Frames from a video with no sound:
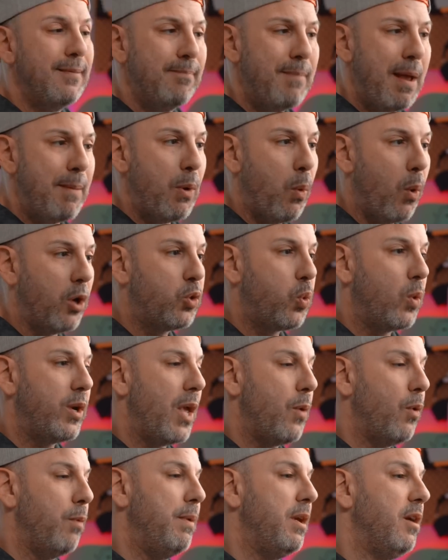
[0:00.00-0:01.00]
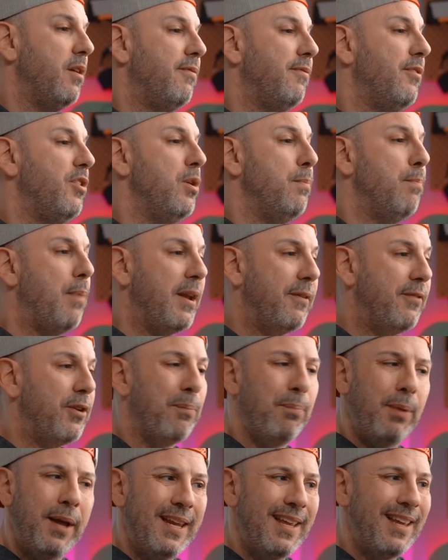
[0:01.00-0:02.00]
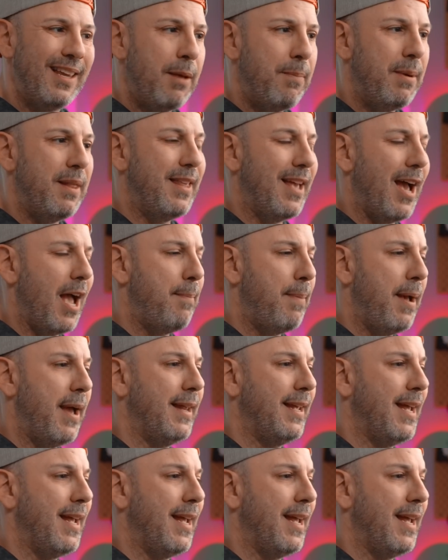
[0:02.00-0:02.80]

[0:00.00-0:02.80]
Maybe 128 would be good for you, but if you're planning on keeping the iPad